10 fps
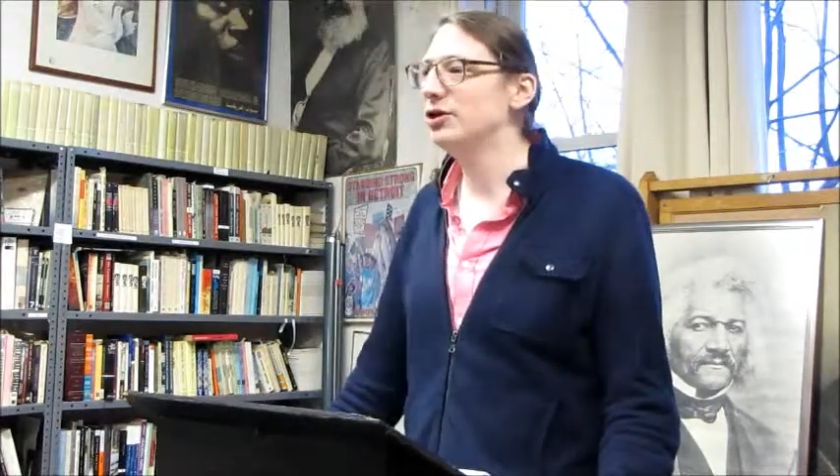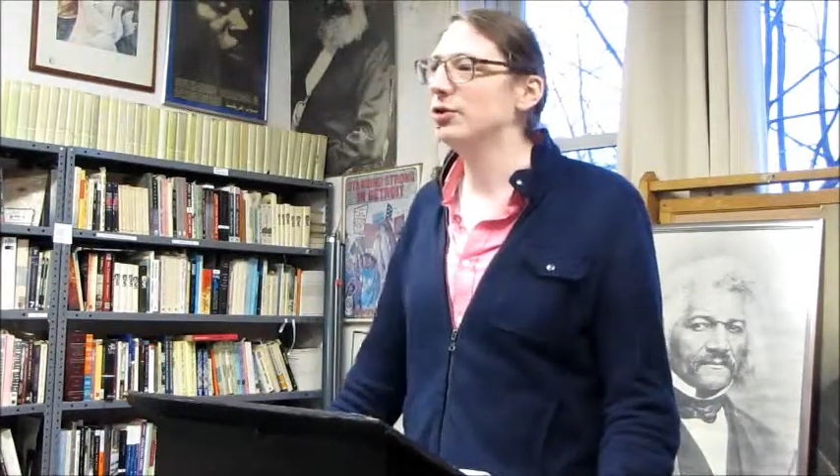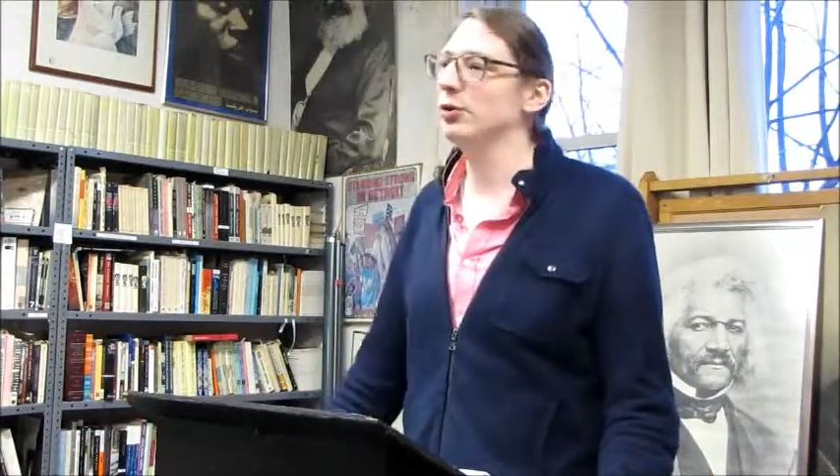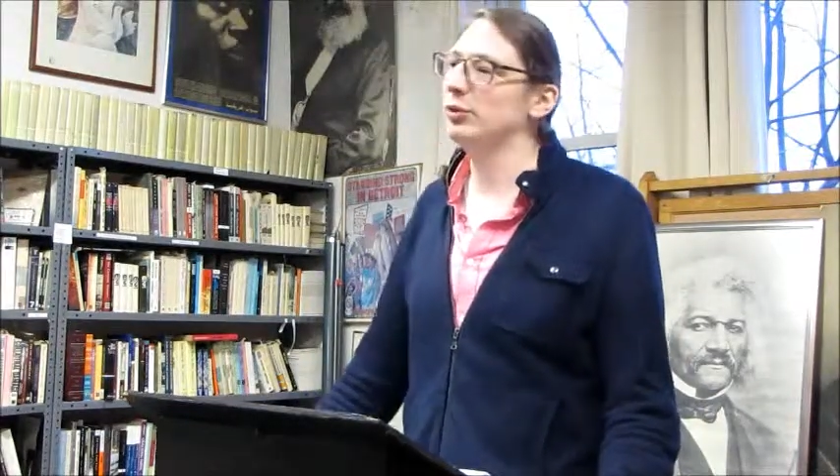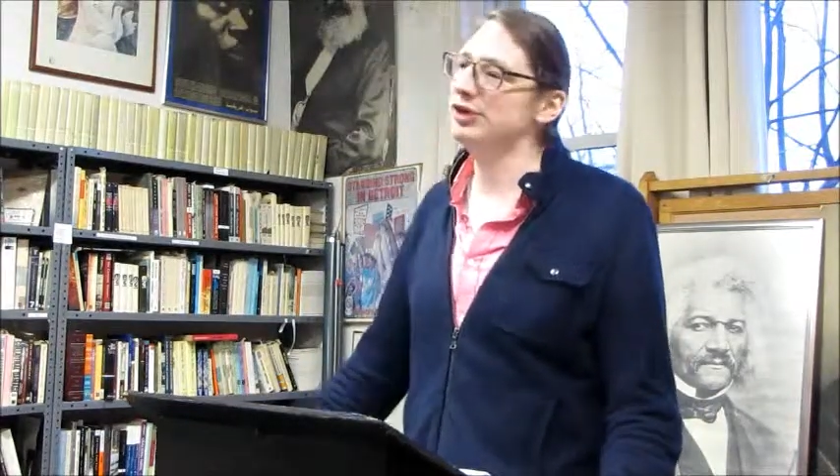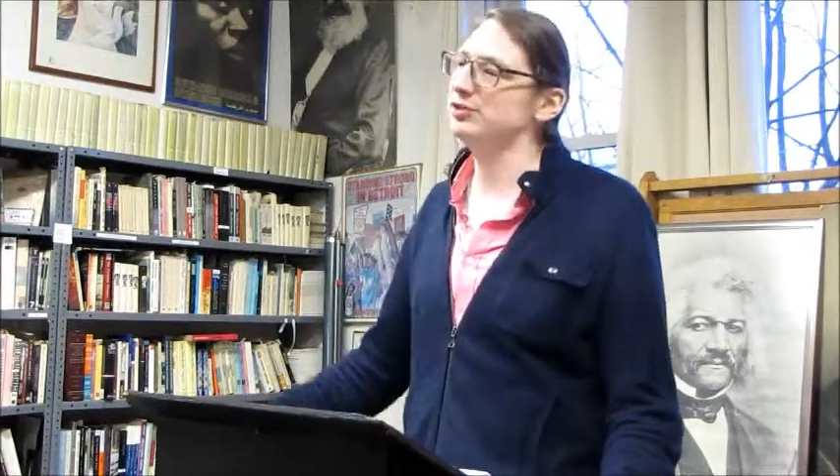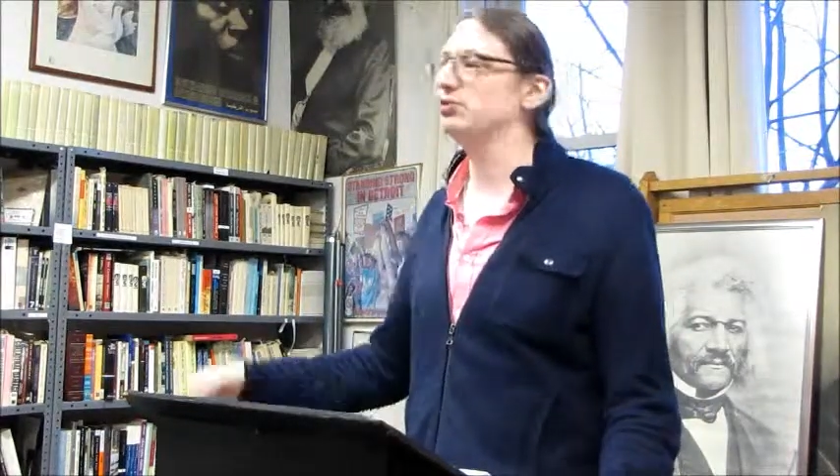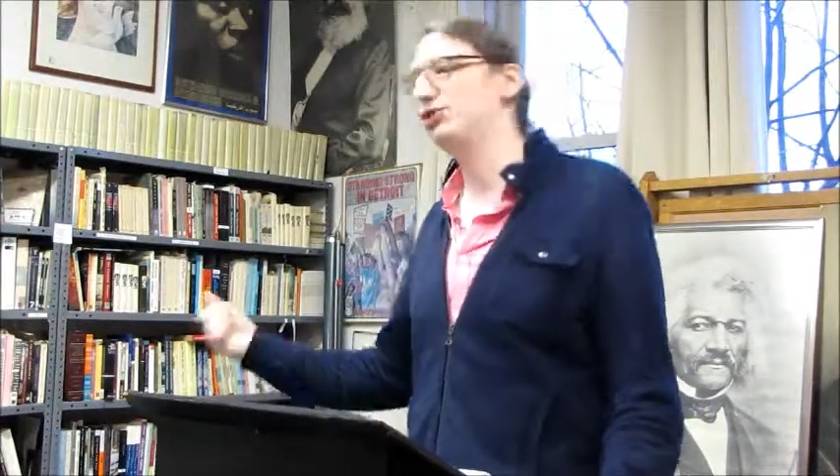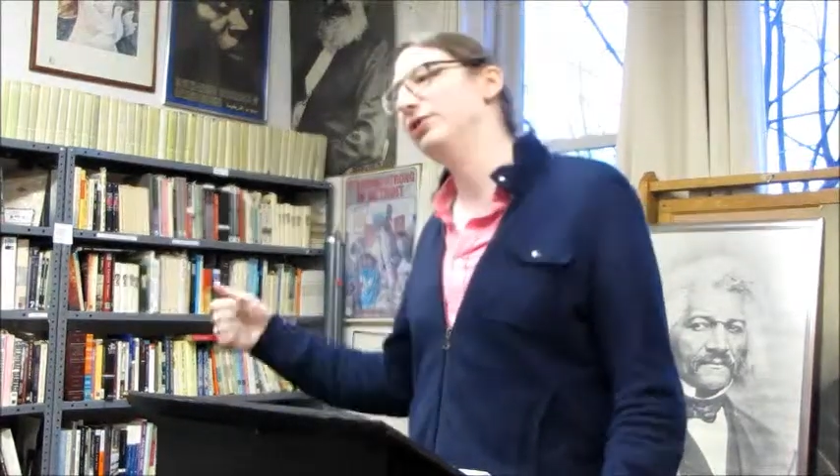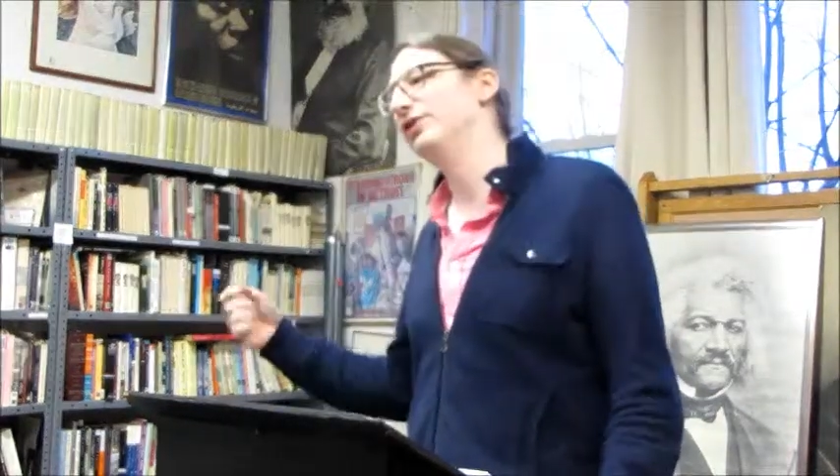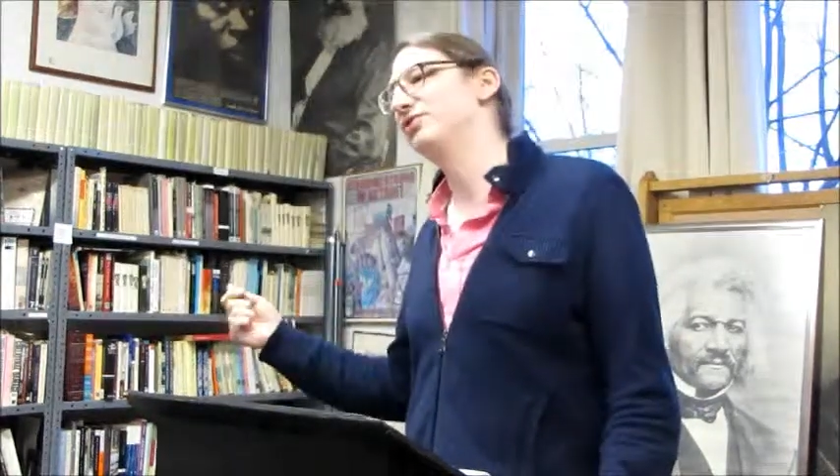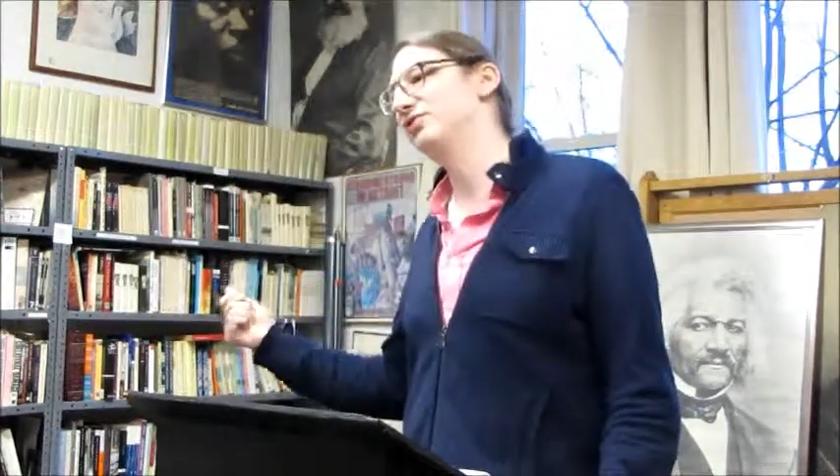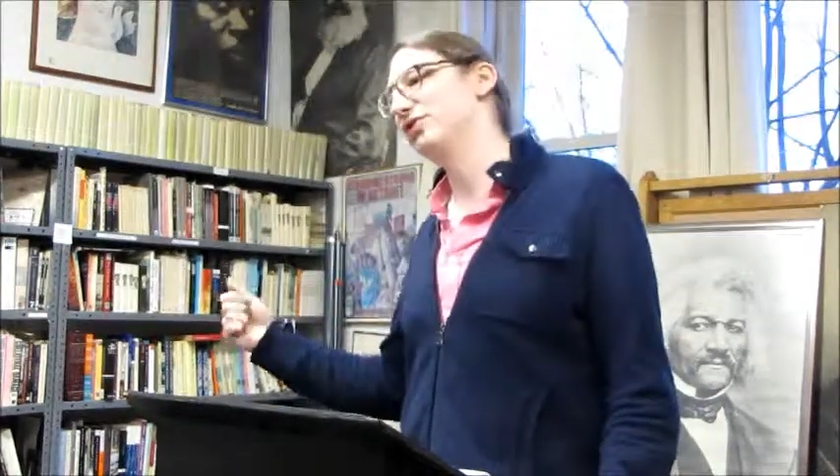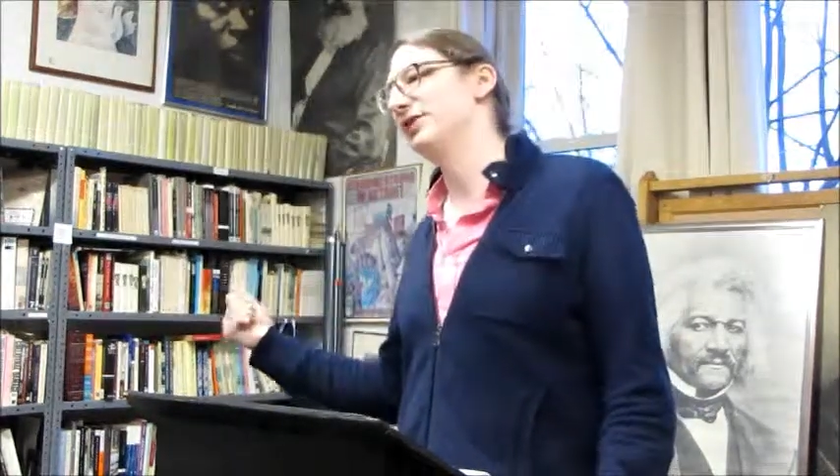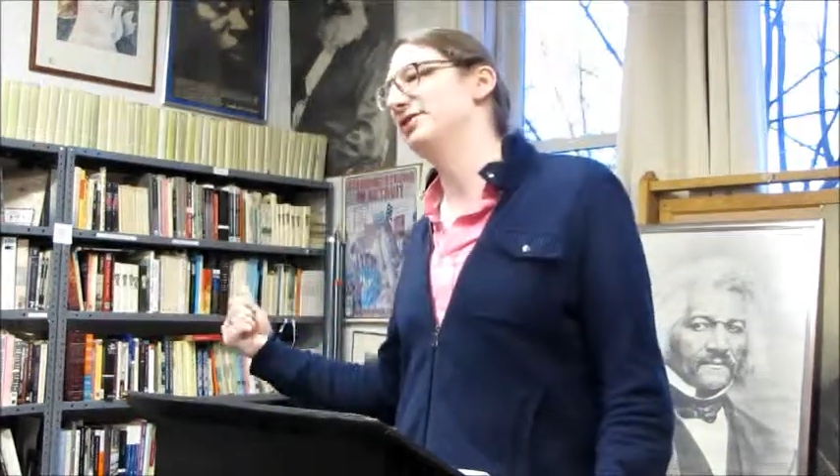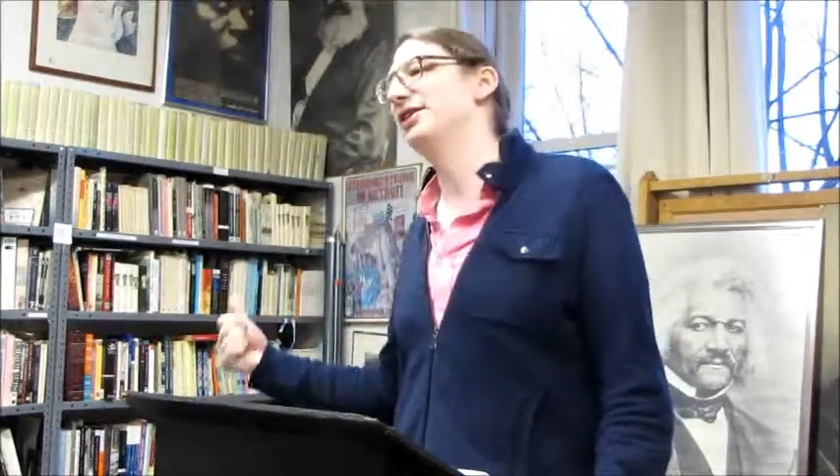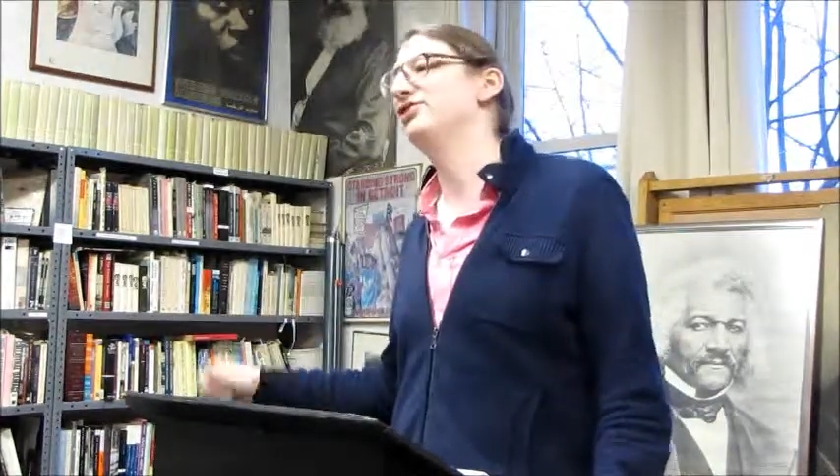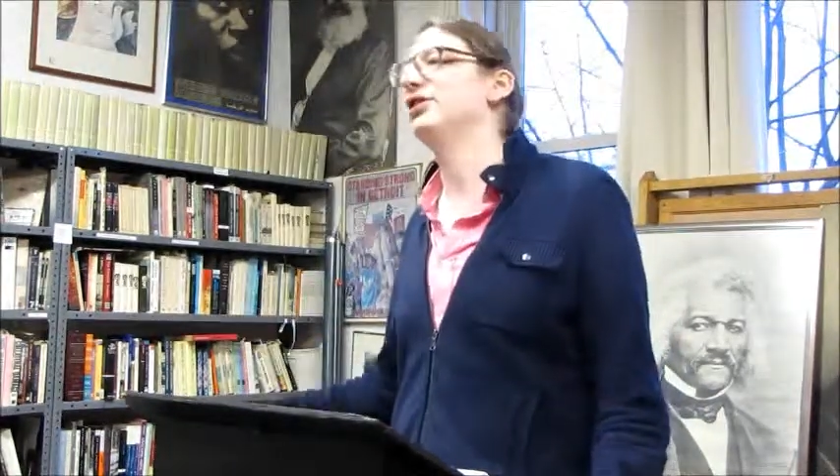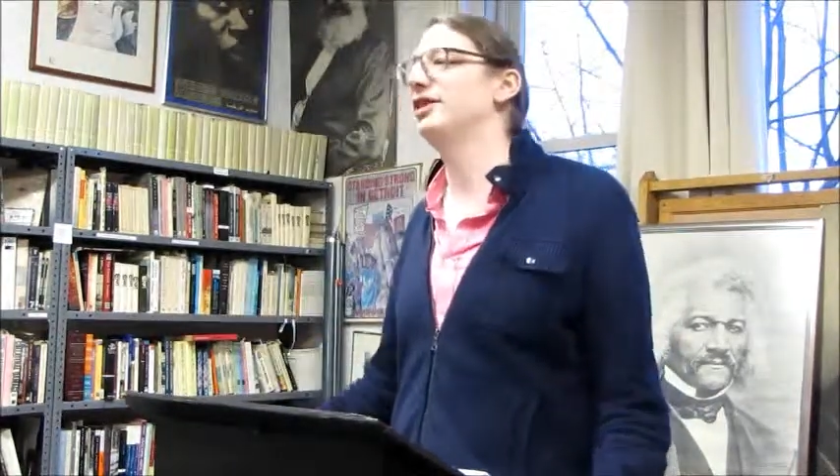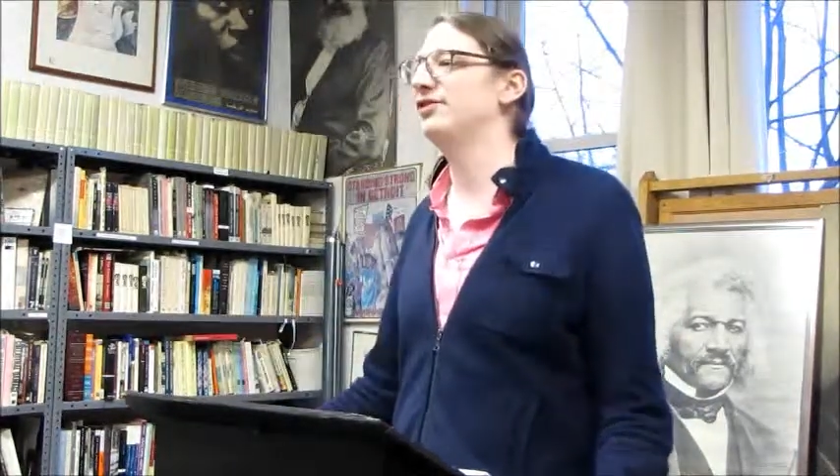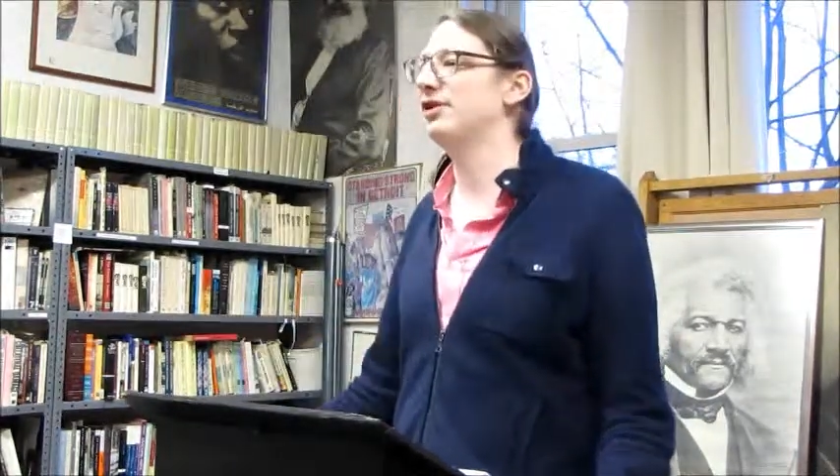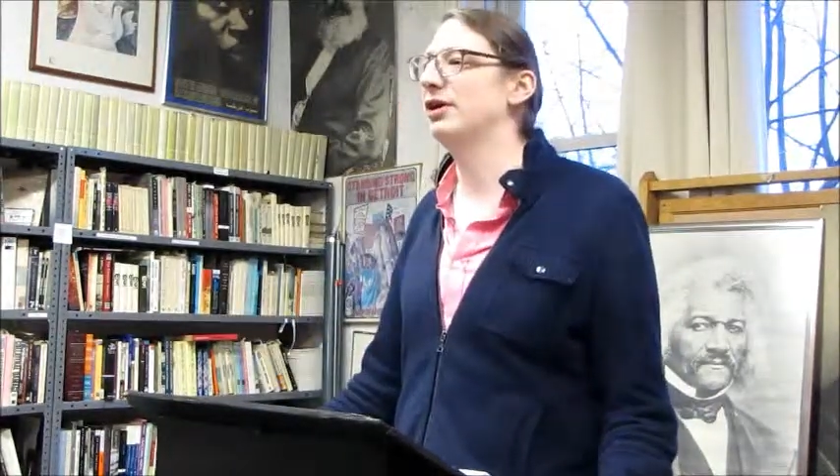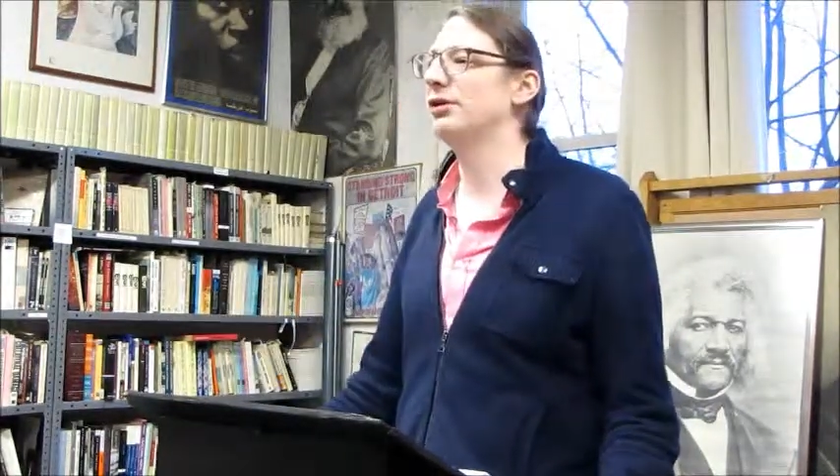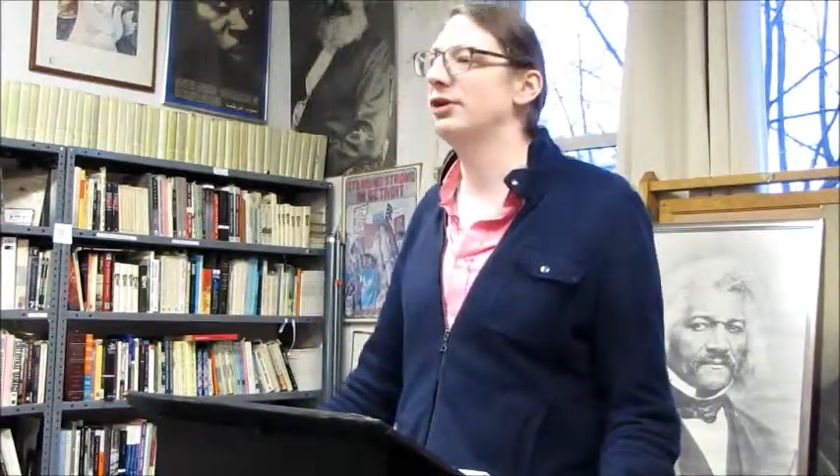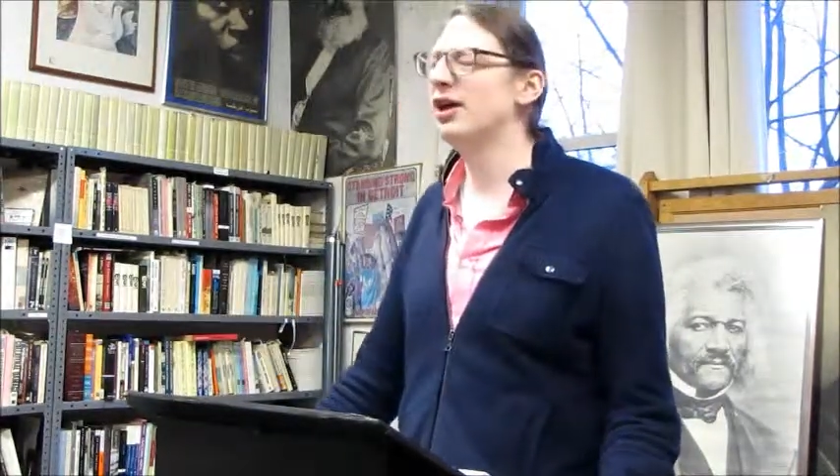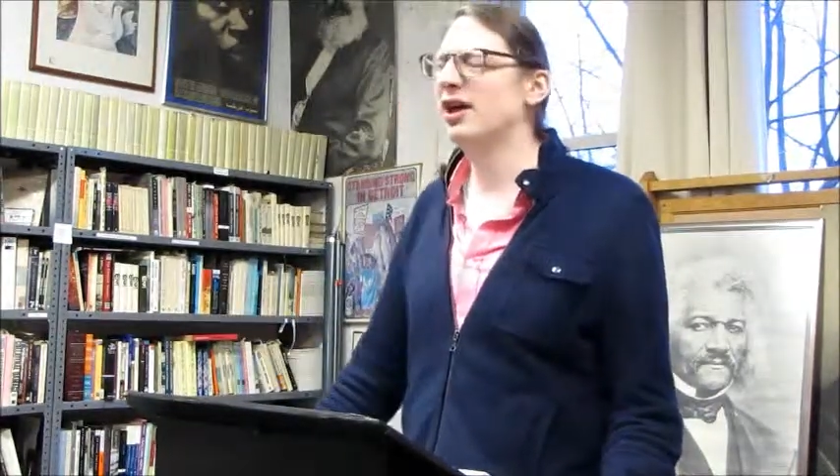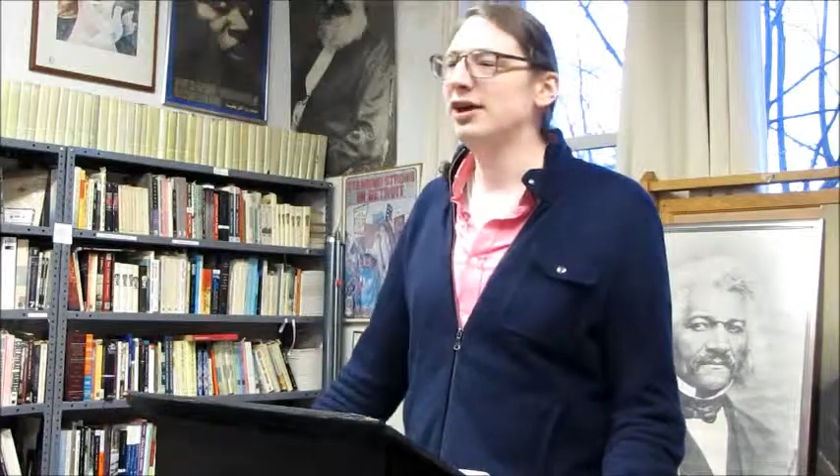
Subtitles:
Or when he's doing his translation on his own.